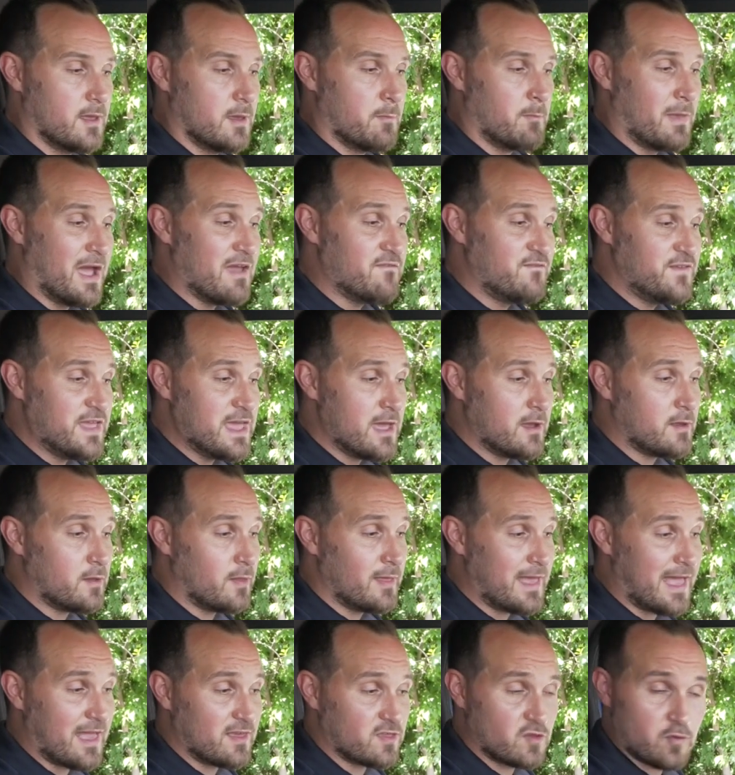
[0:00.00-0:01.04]
My vehicle
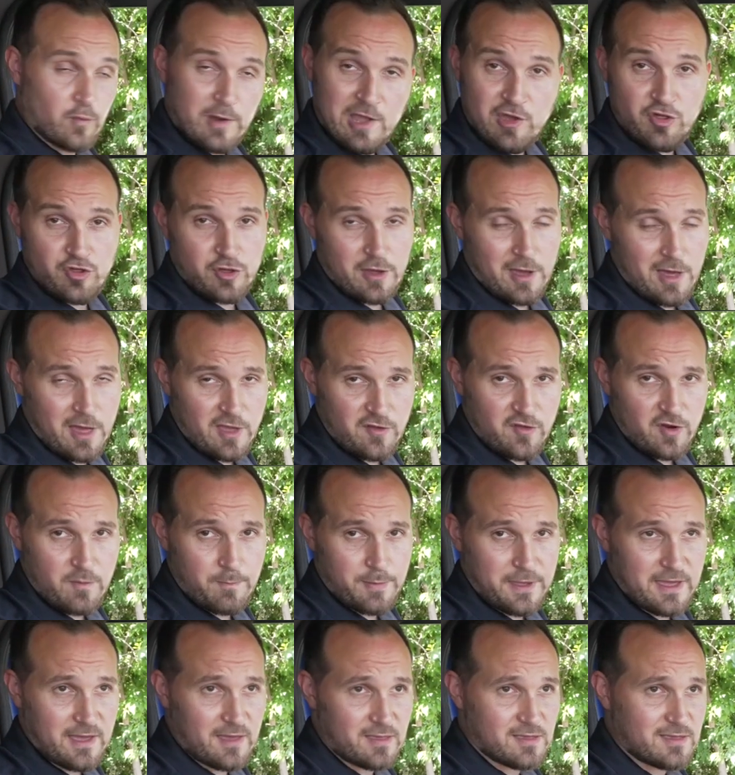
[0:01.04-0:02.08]
has reached
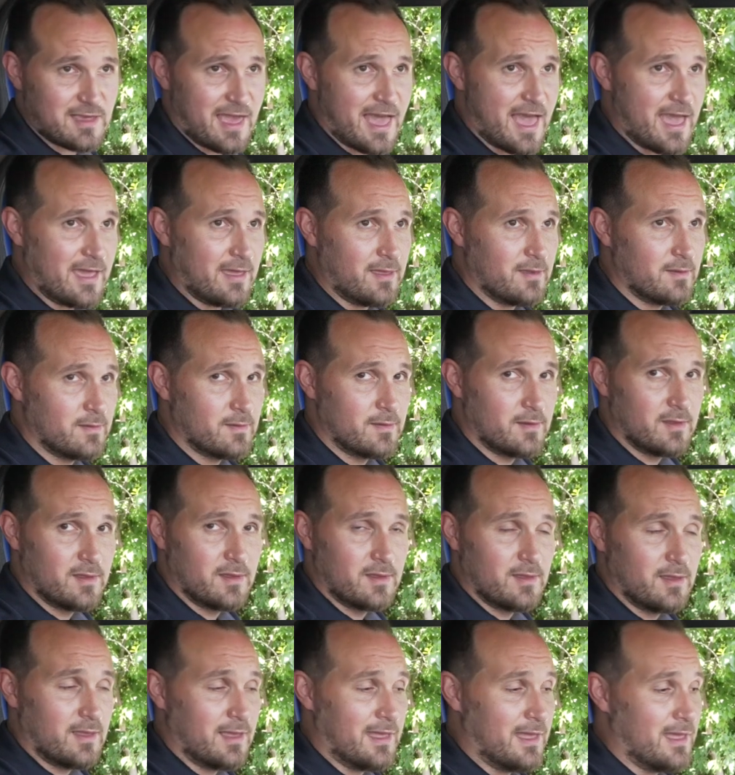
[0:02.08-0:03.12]
100 psi.
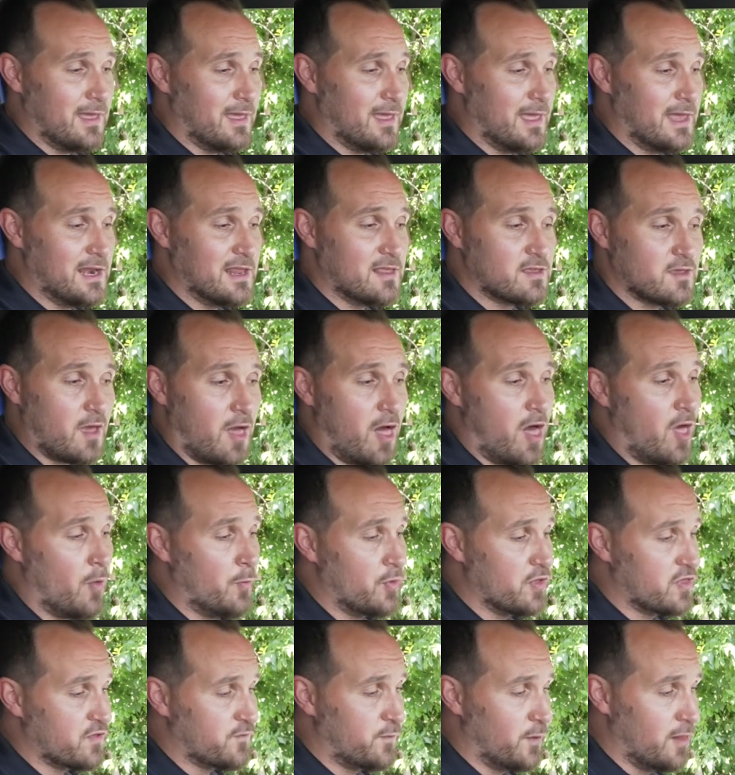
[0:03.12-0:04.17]
It is
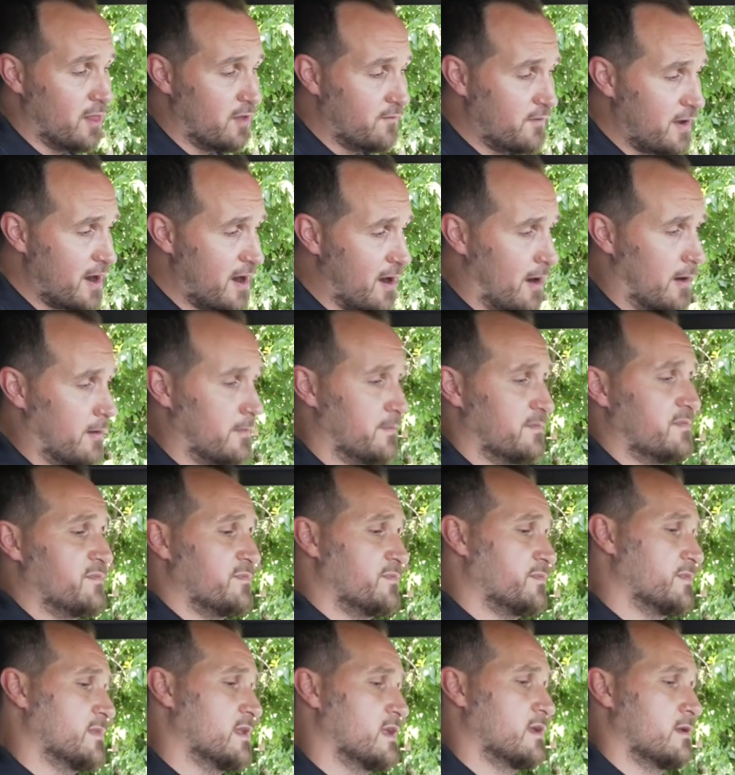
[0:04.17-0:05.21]
almost full of air.
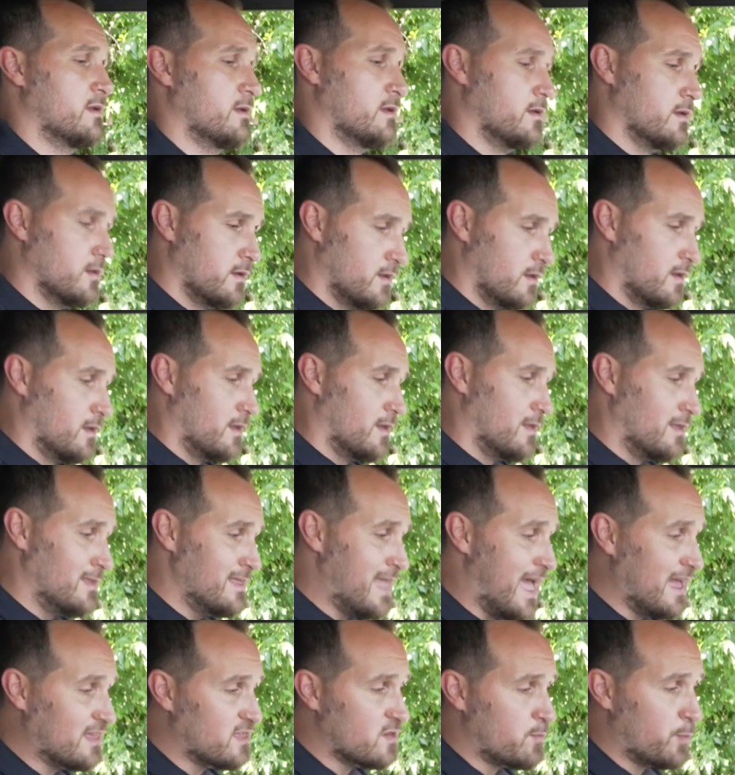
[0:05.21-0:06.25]

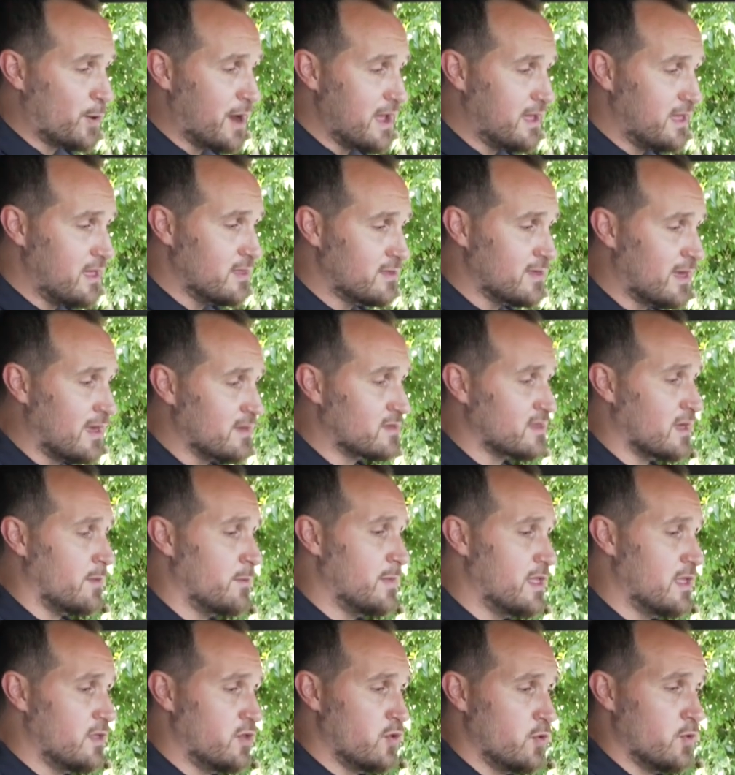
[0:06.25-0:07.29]
Next braking test I'm
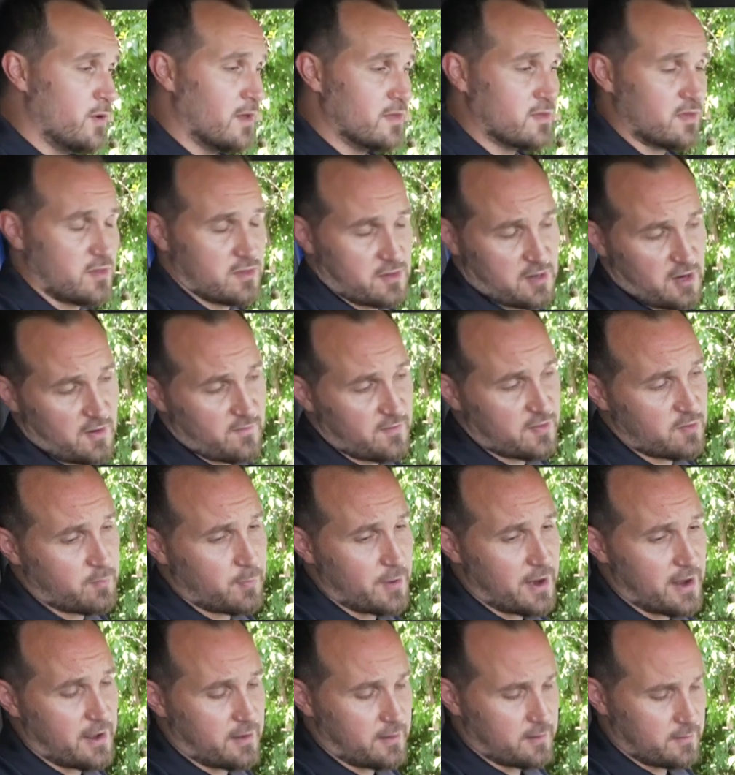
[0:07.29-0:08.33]
going to do is a service
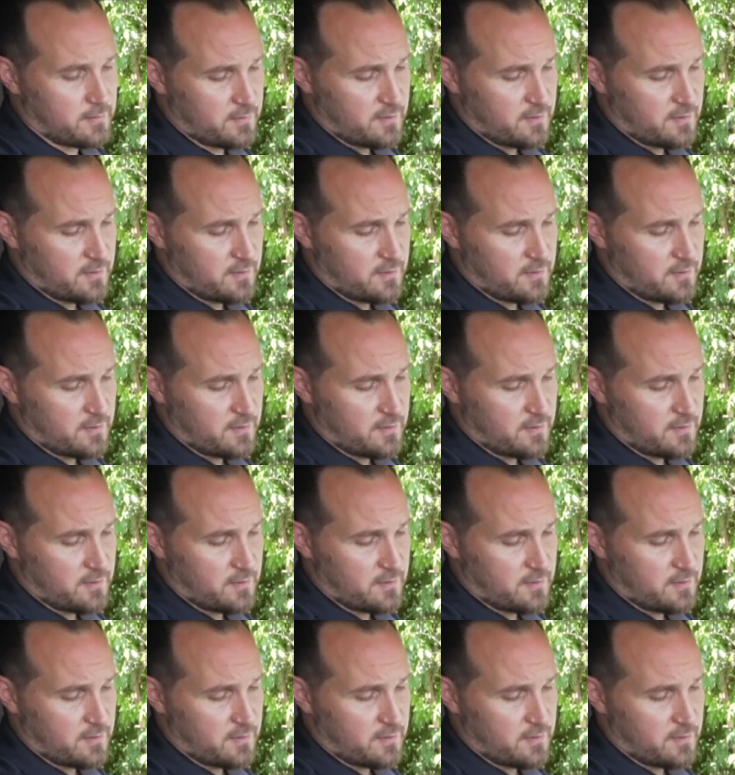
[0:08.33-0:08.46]
brake.